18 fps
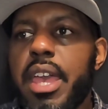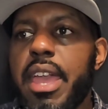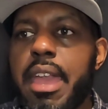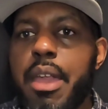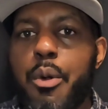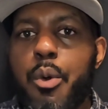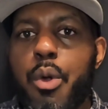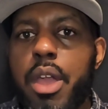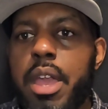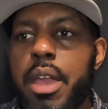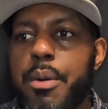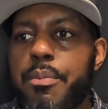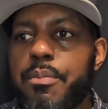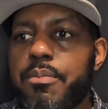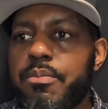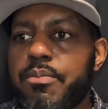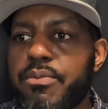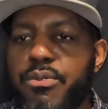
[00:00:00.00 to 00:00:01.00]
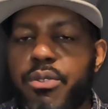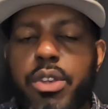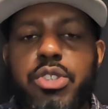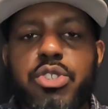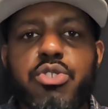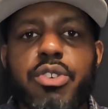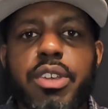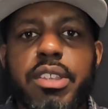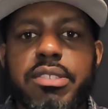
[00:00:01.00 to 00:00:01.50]
it
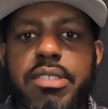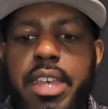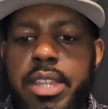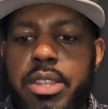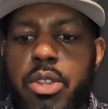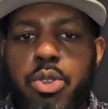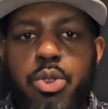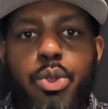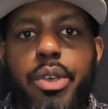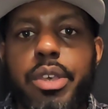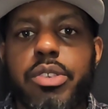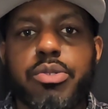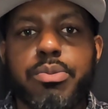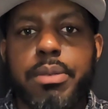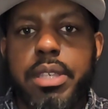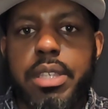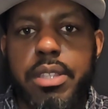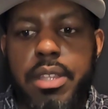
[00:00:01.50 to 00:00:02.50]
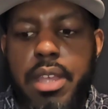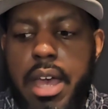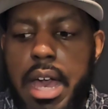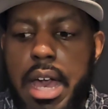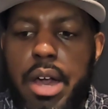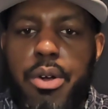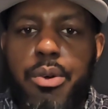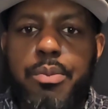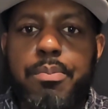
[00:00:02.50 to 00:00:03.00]
frustrates and annoys me
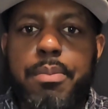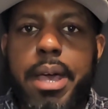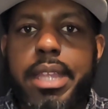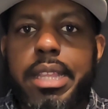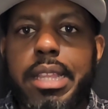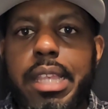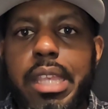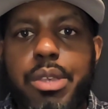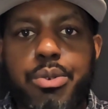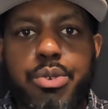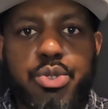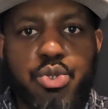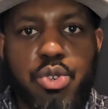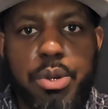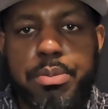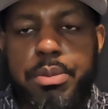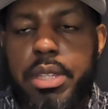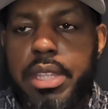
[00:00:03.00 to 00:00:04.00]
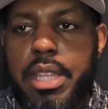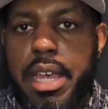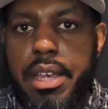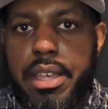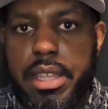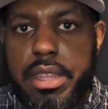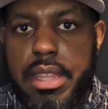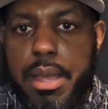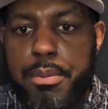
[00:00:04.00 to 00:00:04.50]
how badly he was robbed in
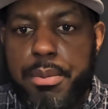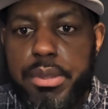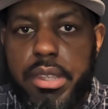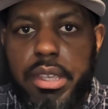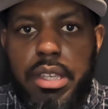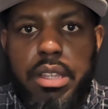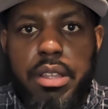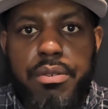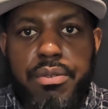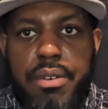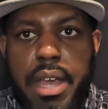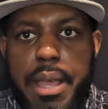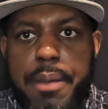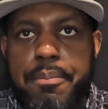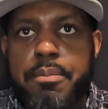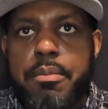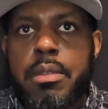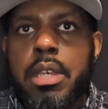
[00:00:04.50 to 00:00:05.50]
that particular fight.